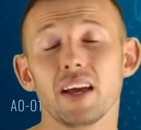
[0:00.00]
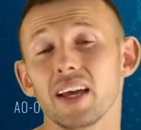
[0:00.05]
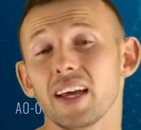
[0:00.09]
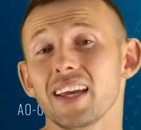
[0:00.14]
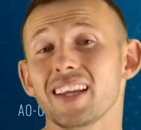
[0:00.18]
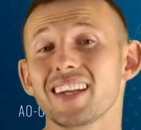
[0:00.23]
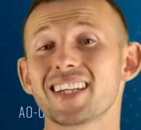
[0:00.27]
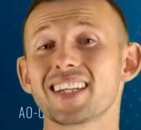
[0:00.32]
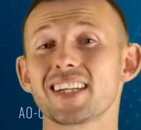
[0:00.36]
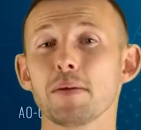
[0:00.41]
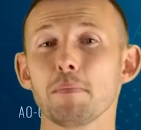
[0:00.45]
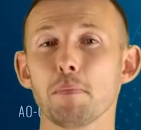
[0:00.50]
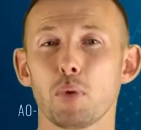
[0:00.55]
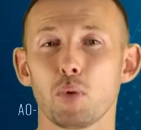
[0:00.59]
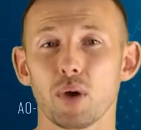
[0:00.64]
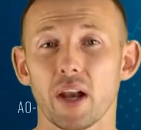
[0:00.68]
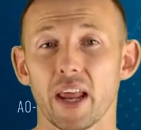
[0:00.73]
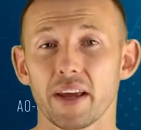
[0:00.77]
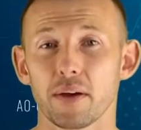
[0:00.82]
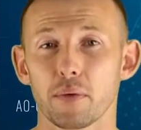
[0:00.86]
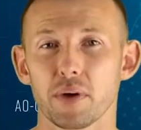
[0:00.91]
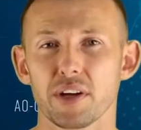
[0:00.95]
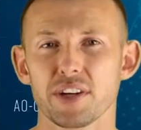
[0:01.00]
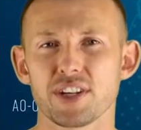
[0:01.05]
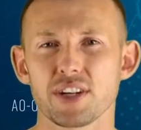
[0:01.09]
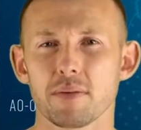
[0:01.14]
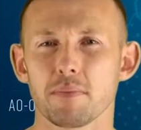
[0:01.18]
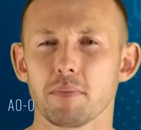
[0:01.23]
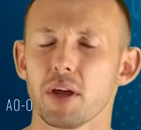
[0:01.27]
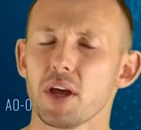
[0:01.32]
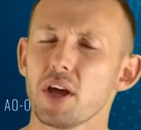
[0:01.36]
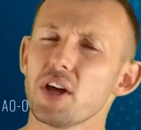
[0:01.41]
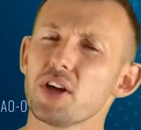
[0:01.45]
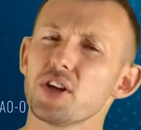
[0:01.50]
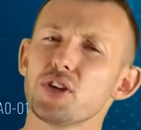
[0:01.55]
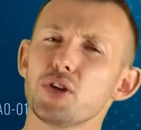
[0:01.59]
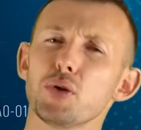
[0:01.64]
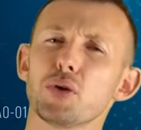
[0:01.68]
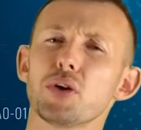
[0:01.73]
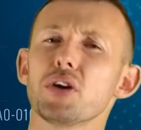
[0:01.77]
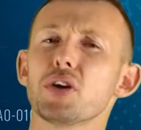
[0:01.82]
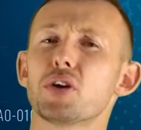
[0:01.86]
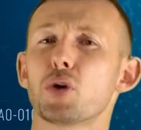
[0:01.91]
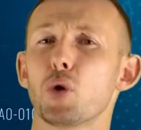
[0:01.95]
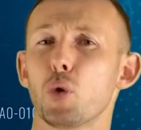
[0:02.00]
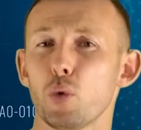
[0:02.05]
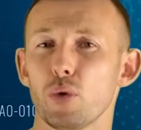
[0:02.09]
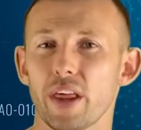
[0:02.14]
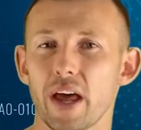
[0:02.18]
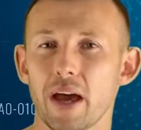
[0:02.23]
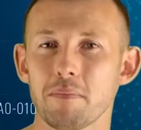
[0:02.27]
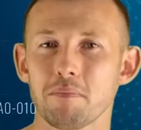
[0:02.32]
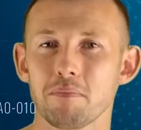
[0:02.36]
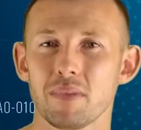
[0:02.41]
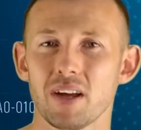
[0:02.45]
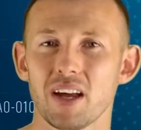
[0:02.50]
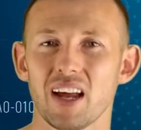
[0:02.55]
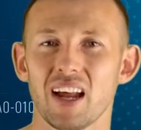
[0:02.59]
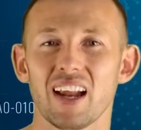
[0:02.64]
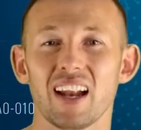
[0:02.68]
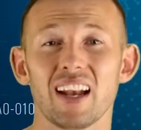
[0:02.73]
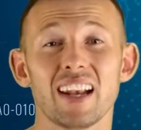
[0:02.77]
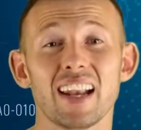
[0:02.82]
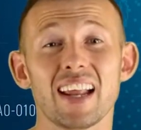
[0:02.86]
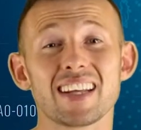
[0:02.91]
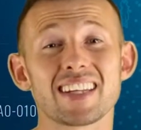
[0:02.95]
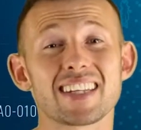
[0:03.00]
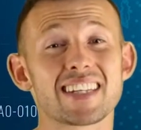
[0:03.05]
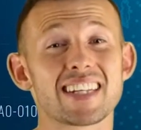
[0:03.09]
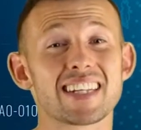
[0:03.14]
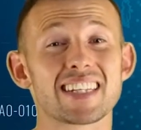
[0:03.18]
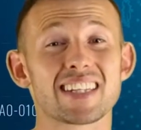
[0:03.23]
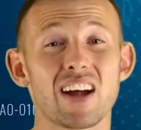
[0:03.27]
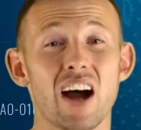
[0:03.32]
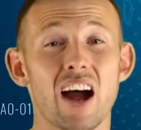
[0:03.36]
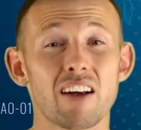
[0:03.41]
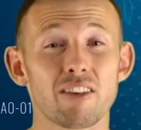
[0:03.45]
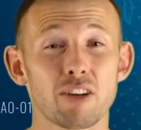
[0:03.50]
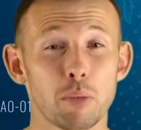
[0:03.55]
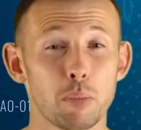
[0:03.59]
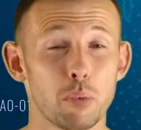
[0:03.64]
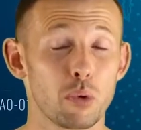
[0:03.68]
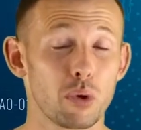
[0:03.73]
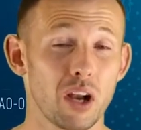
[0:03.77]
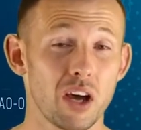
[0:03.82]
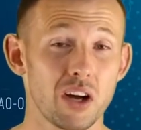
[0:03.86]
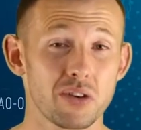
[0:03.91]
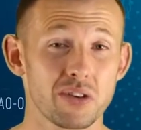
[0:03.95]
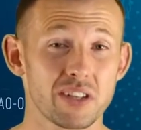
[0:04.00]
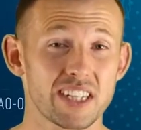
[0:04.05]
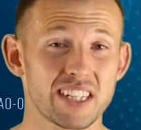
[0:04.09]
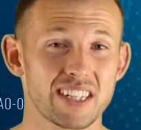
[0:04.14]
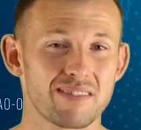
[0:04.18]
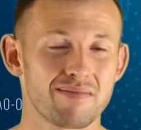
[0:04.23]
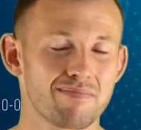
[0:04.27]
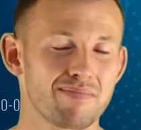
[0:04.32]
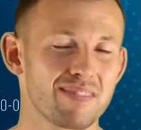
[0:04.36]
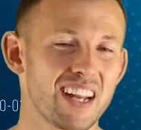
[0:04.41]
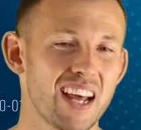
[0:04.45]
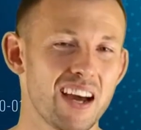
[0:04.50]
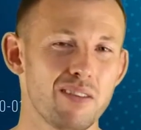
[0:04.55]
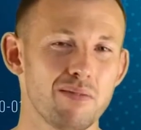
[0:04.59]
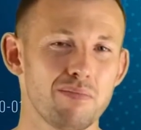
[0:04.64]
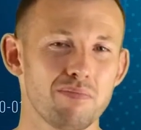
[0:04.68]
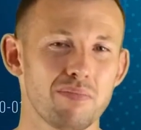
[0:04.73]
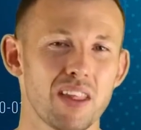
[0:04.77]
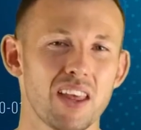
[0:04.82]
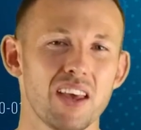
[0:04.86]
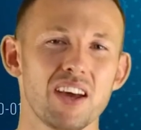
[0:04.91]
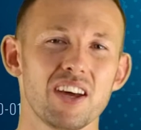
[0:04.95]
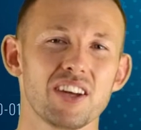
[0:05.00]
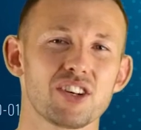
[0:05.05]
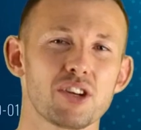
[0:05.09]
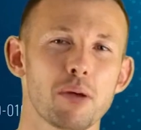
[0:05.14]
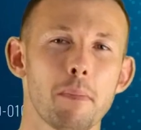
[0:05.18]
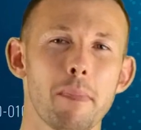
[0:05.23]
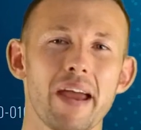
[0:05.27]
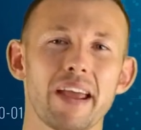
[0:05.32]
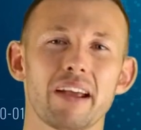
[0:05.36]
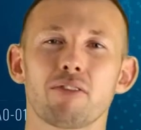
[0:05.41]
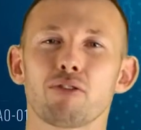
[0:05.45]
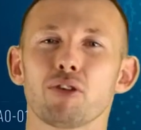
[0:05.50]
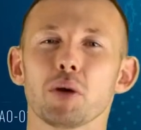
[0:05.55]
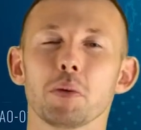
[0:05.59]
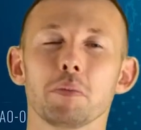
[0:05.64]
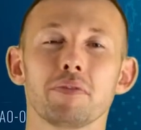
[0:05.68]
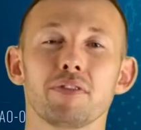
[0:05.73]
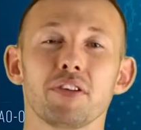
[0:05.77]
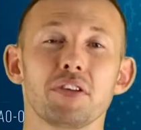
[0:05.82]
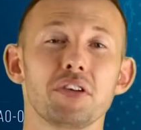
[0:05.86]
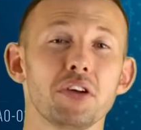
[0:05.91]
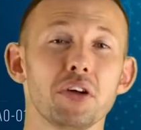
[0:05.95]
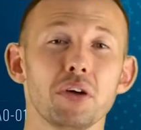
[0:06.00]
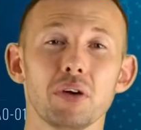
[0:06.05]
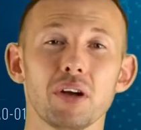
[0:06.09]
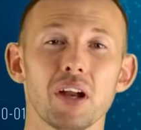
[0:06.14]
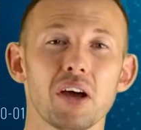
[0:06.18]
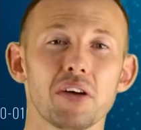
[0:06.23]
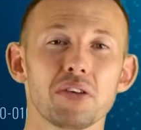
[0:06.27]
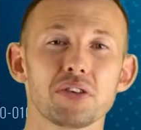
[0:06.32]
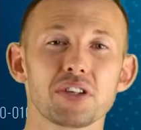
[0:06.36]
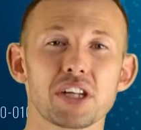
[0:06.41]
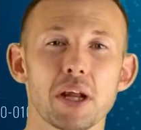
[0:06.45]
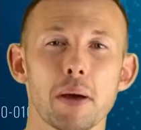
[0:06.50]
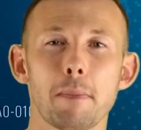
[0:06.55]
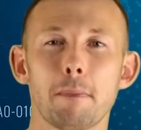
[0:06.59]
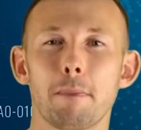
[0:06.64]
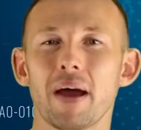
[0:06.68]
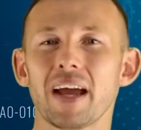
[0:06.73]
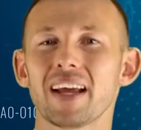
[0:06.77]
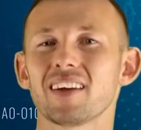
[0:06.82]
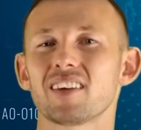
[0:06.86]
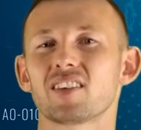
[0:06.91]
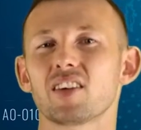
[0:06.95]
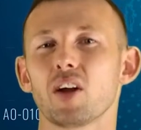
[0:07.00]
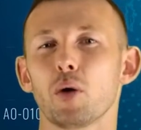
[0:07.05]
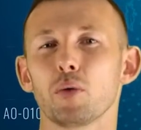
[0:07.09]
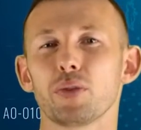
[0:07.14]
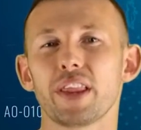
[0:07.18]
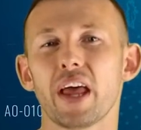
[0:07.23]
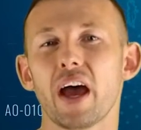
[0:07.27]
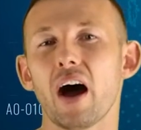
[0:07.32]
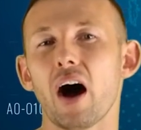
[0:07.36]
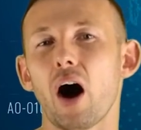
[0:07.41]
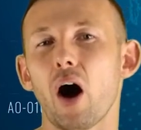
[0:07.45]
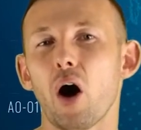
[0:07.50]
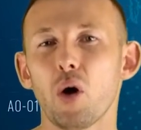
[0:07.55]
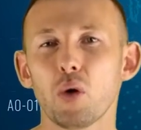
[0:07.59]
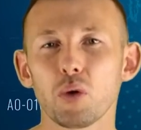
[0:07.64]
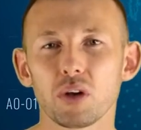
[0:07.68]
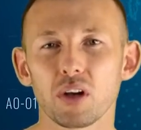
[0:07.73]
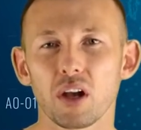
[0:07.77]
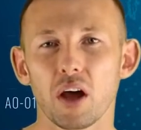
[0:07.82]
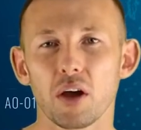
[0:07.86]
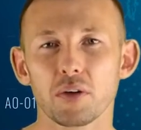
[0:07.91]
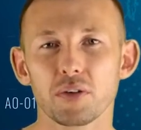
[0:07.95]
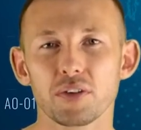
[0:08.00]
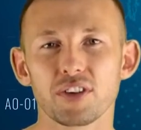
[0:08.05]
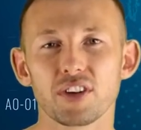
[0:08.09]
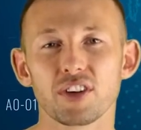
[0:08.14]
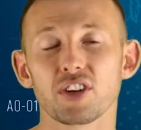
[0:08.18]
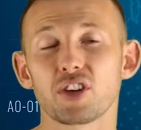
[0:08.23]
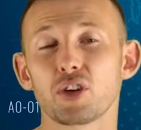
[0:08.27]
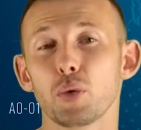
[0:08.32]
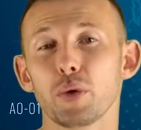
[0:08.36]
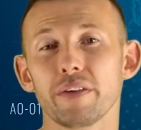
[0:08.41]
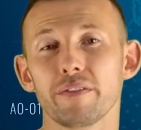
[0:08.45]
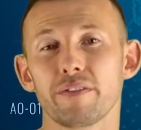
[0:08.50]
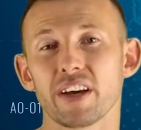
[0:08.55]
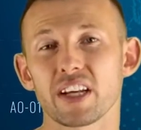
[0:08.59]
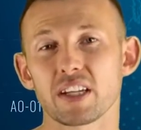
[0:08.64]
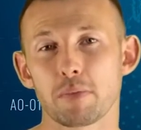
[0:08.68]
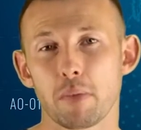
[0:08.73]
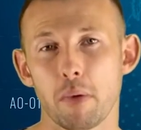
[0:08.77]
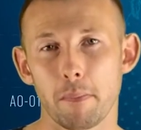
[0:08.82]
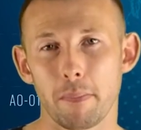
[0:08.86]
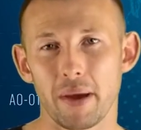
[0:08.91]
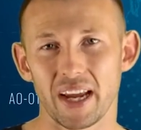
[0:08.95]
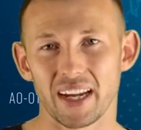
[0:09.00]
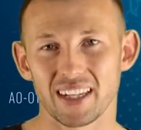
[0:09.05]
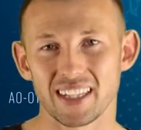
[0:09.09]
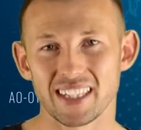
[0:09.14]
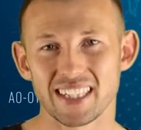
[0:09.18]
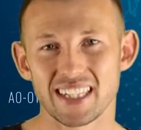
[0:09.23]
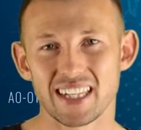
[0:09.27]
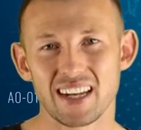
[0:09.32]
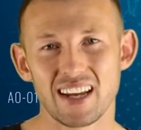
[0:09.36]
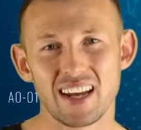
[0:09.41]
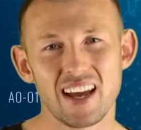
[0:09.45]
In simple language, you can call them less desirable loans. Now, to make room for new loans, banks sold their old loans to investment banks.